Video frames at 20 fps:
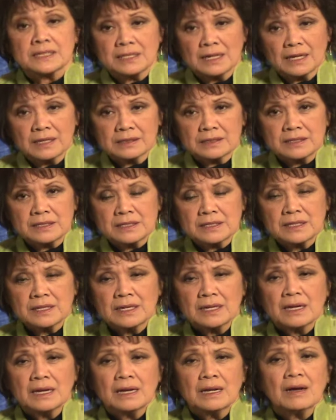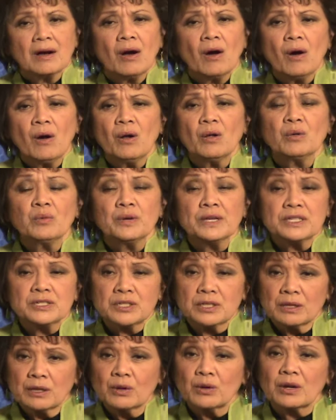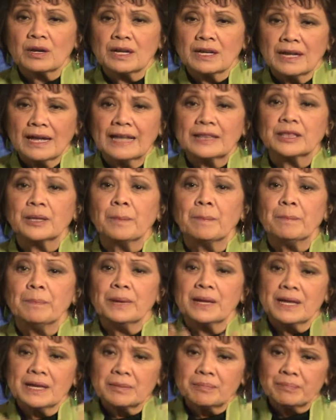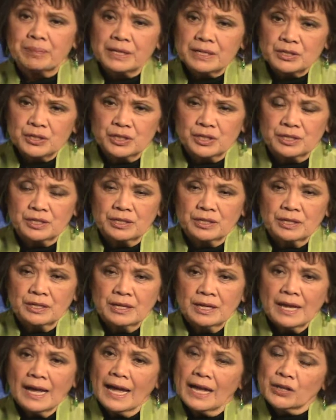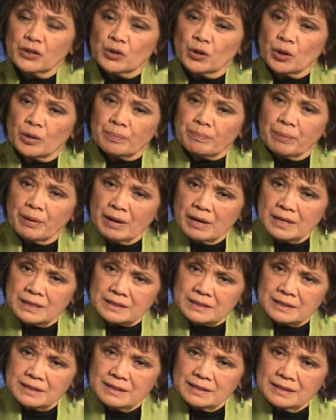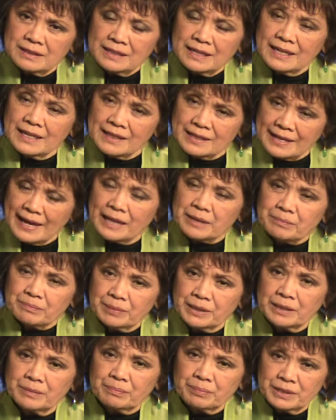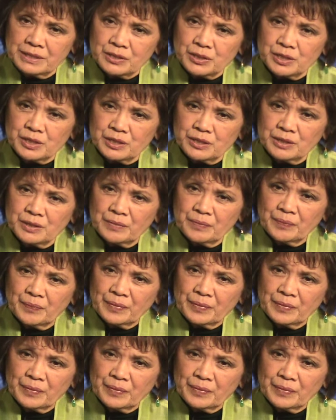adults. Always look at the big picture and your part in that big picture.